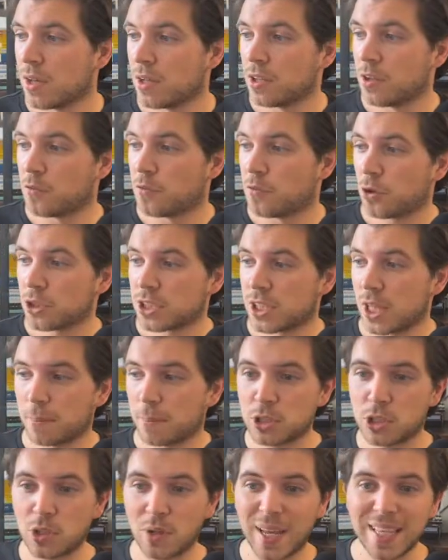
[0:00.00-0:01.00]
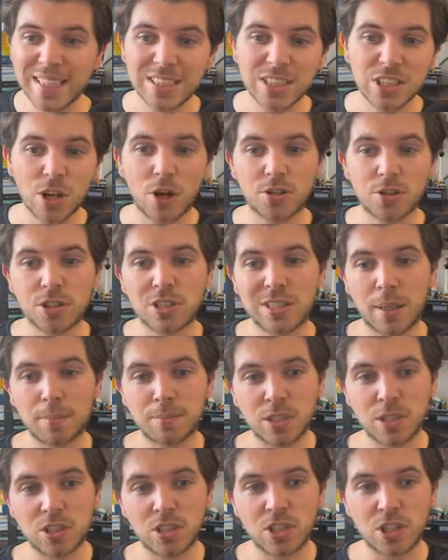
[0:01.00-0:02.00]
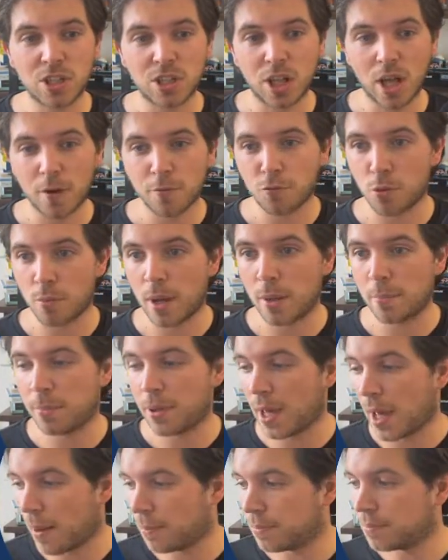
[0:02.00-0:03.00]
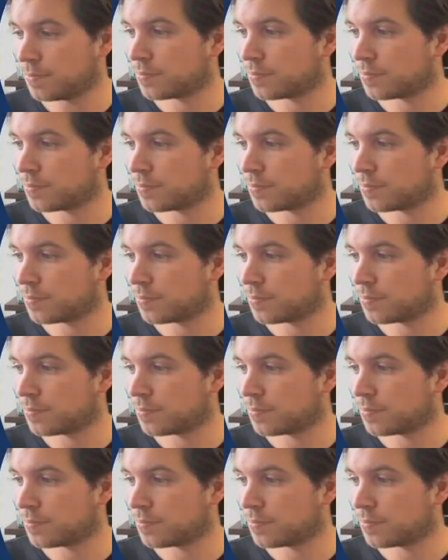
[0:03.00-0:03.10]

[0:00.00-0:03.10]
The first step is to install the StepZen CLI from NPM.